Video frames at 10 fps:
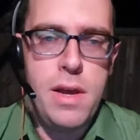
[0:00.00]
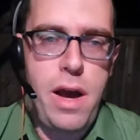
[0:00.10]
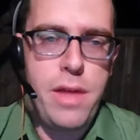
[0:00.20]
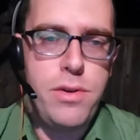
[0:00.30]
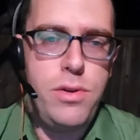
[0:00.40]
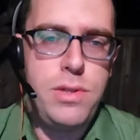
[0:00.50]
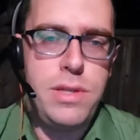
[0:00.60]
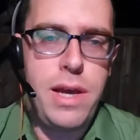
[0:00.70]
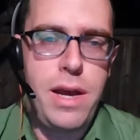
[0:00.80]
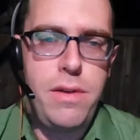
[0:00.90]
Other news
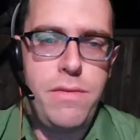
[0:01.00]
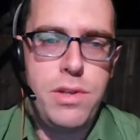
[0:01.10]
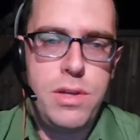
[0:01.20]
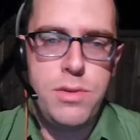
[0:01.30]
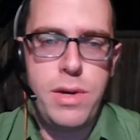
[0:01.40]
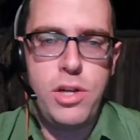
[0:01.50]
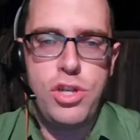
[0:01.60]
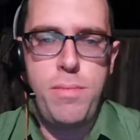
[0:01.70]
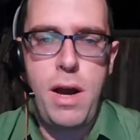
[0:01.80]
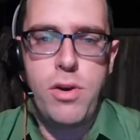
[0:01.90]
the head of the Israeli
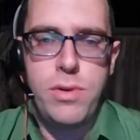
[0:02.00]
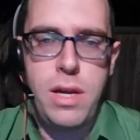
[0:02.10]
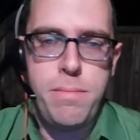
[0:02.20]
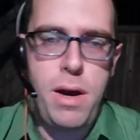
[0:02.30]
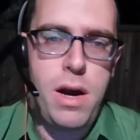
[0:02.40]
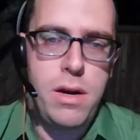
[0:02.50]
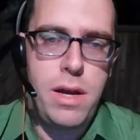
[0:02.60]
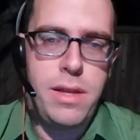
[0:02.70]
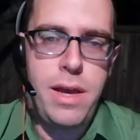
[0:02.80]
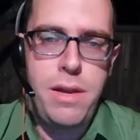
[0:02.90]
Shabak Ronen Bar
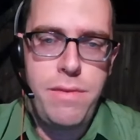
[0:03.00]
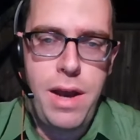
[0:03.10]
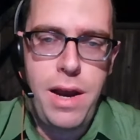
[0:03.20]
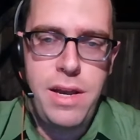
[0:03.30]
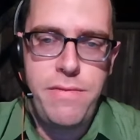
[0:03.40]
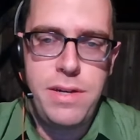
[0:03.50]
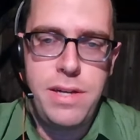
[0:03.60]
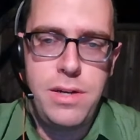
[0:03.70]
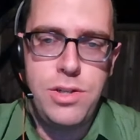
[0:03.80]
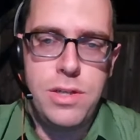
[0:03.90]
and the head of the IDF
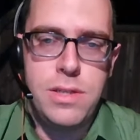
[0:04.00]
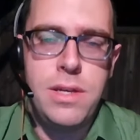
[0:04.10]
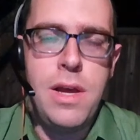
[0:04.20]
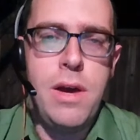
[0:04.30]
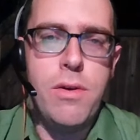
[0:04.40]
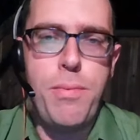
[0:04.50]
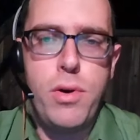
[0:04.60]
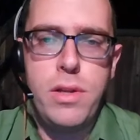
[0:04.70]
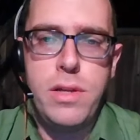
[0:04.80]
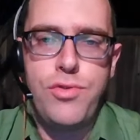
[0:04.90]
intelligence
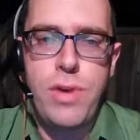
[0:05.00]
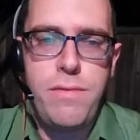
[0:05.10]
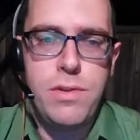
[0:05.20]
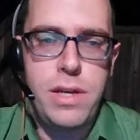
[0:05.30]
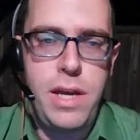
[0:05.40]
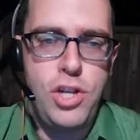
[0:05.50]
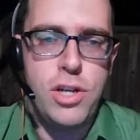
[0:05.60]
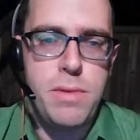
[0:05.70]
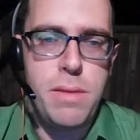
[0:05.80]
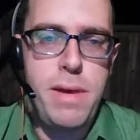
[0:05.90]
reportedly traveled to
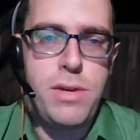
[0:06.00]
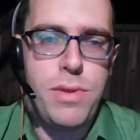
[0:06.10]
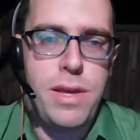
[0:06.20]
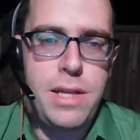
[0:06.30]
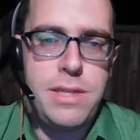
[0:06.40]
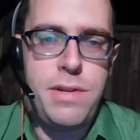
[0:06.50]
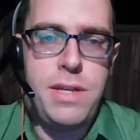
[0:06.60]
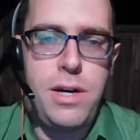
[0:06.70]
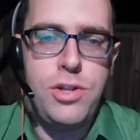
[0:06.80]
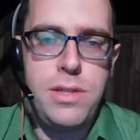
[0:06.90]
Egypt and met with the heads of
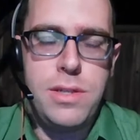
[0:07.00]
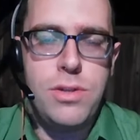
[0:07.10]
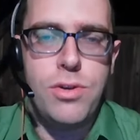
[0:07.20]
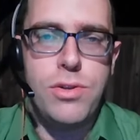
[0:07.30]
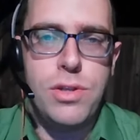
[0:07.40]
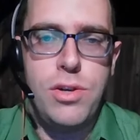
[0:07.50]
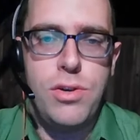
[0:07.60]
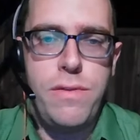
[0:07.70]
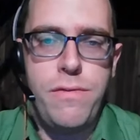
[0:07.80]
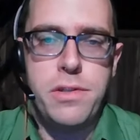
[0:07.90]
intelligence and internal
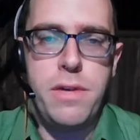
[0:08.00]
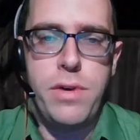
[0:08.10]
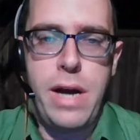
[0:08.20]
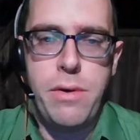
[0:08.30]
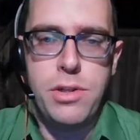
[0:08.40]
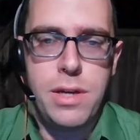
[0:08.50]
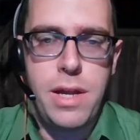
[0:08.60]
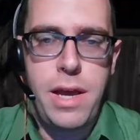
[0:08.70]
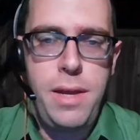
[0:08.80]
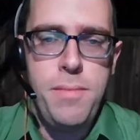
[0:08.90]
security for several hours
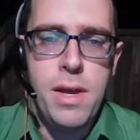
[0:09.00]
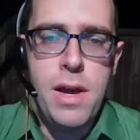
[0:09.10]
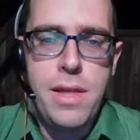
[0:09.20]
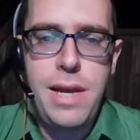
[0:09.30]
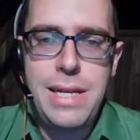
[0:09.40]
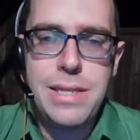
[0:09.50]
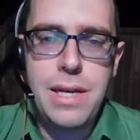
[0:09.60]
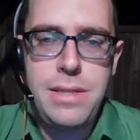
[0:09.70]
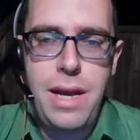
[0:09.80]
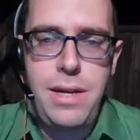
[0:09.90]
today. They
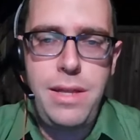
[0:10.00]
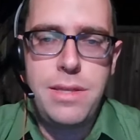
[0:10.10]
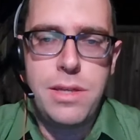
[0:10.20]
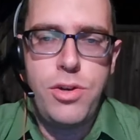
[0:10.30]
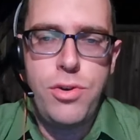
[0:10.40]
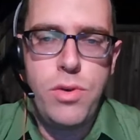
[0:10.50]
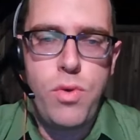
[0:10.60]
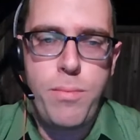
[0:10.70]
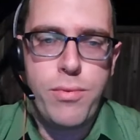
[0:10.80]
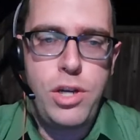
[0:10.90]
discussed tightening the security
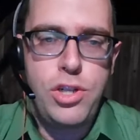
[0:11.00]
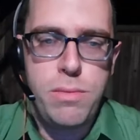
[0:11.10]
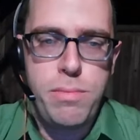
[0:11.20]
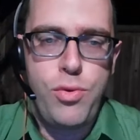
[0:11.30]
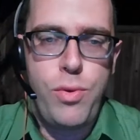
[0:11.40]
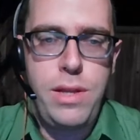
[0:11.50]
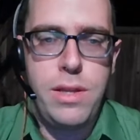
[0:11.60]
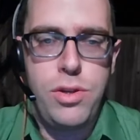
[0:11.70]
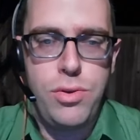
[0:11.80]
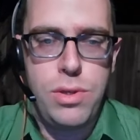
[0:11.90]
cooperation between
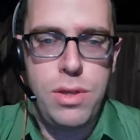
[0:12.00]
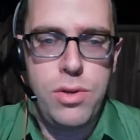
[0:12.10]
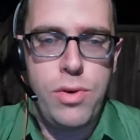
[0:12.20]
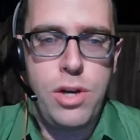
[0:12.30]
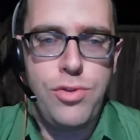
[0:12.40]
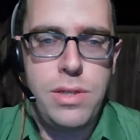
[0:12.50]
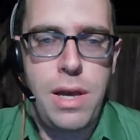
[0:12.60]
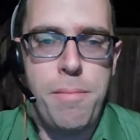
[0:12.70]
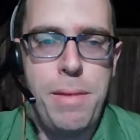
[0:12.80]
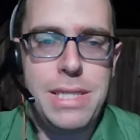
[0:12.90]
the two, the two countries
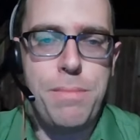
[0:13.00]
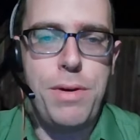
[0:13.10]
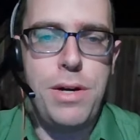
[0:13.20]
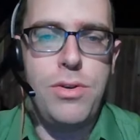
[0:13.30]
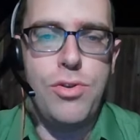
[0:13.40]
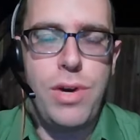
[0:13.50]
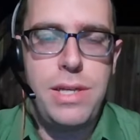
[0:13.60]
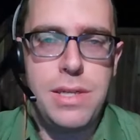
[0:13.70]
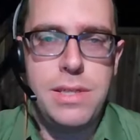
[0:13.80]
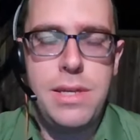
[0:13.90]
amidst the political
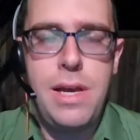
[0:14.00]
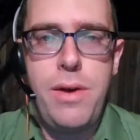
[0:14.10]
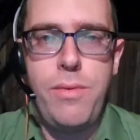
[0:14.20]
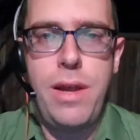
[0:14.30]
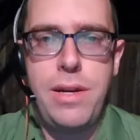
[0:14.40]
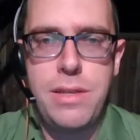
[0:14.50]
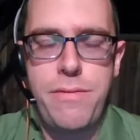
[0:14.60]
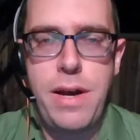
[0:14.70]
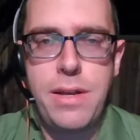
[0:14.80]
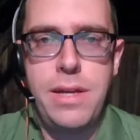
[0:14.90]
crisis that is, the
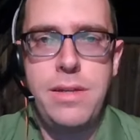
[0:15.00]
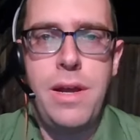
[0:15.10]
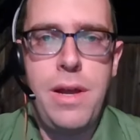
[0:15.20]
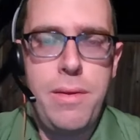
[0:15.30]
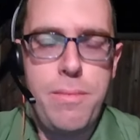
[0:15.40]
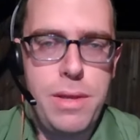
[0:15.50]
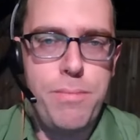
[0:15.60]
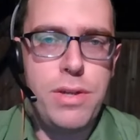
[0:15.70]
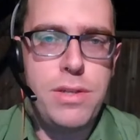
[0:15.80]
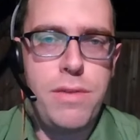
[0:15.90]
fact that the
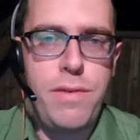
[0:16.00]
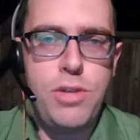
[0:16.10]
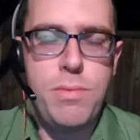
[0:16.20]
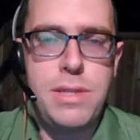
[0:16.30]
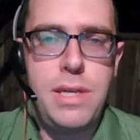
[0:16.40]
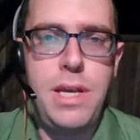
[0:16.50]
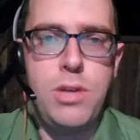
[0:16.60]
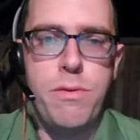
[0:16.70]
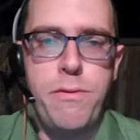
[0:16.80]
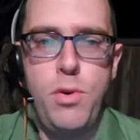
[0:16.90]
president of Egypt, Assisi,
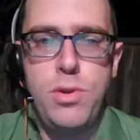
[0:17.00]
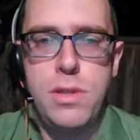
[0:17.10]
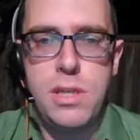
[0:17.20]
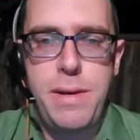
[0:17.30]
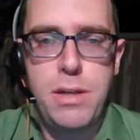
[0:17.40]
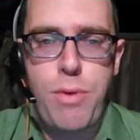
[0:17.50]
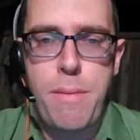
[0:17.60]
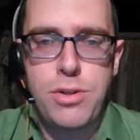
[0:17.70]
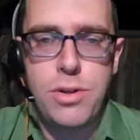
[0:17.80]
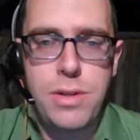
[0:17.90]
is refusing to speak to Prime
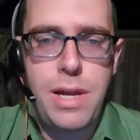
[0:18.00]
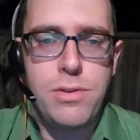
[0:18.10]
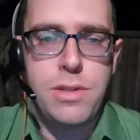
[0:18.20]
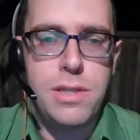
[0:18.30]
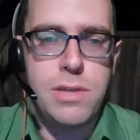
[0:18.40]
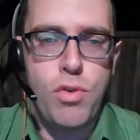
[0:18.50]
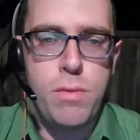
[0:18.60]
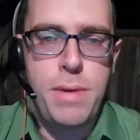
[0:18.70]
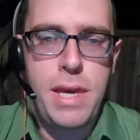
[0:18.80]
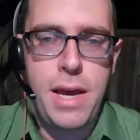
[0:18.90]
Minister Netanyahu since the war
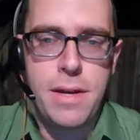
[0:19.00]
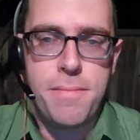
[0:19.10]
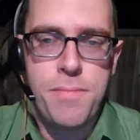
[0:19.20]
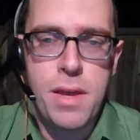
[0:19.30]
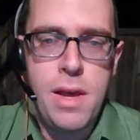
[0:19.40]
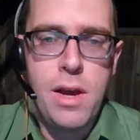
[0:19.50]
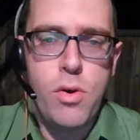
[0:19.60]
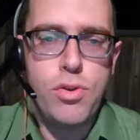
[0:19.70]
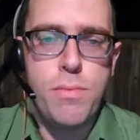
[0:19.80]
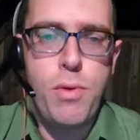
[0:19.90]
began.
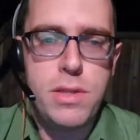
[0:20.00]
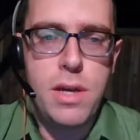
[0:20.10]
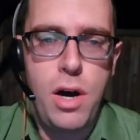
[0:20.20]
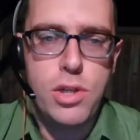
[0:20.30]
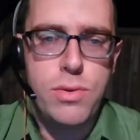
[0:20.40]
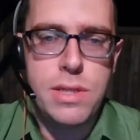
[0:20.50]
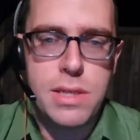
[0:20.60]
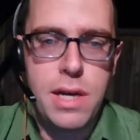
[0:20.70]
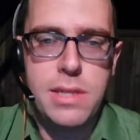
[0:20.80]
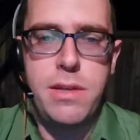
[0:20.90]
According to reports, they also
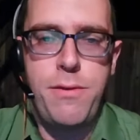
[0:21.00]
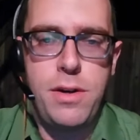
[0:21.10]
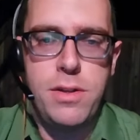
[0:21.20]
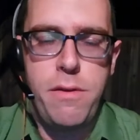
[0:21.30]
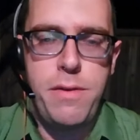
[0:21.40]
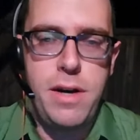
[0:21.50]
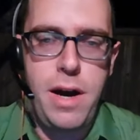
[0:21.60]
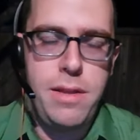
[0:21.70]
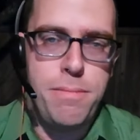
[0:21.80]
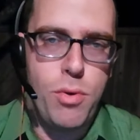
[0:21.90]
discussed the Philadelphia
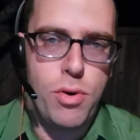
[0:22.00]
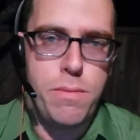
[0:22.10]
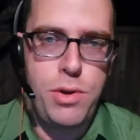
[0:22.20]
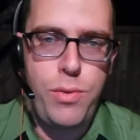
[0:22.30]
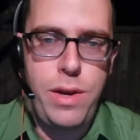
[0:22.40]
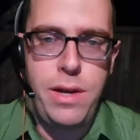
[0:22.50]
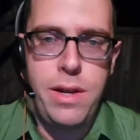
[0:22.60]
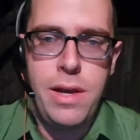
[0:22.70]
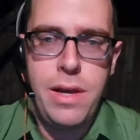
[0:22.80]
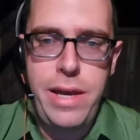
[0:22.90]
line, the border between
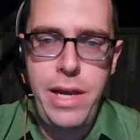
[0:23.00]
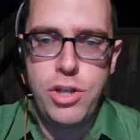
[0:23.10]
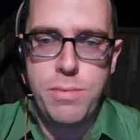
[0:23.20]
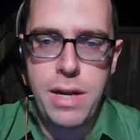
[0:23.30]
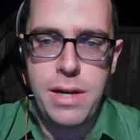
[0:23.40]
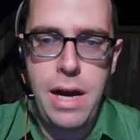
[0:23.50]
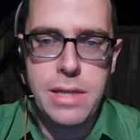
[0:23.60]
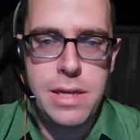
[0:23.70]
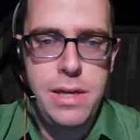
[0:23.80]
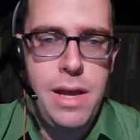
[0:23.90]
Egypt and
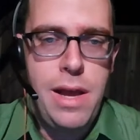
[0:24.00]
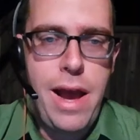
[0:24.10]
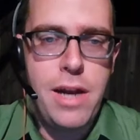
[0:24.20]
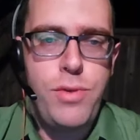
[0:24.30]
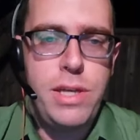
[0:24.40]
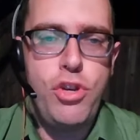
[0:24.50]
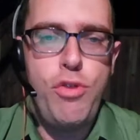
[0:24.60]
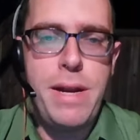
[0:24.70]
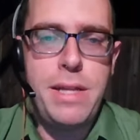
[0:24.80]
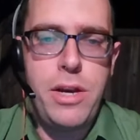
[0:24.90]
Gaza, and increasing
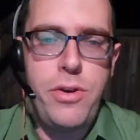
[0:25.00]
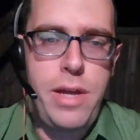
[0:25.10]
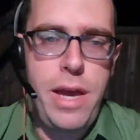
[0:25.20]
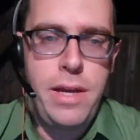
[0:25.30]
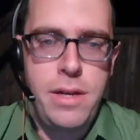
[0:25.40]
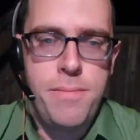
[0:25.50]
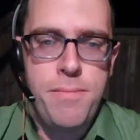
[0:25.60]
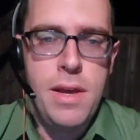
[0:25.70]
humanitarian aid.